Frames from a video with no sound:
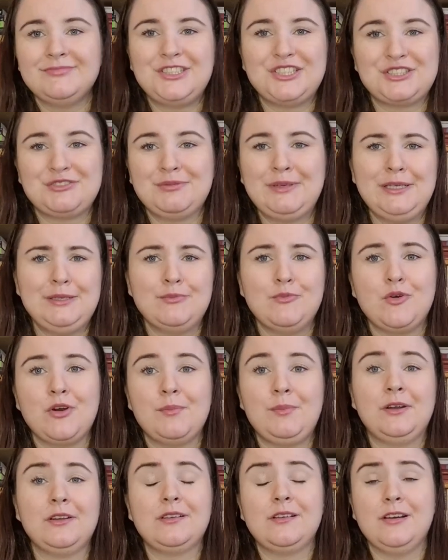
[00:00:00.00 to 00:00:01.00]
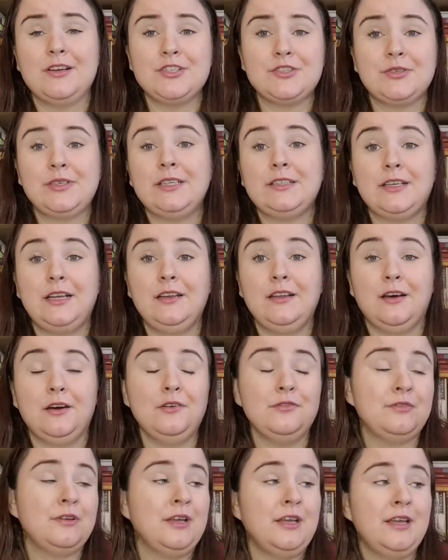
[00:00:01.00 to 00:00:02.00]
just read more about the country that I
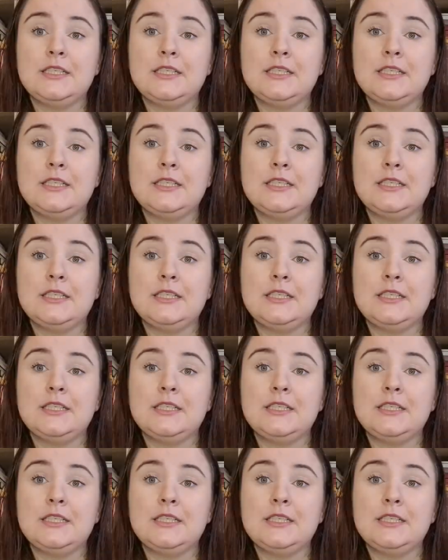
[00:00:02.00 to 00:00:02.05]
love.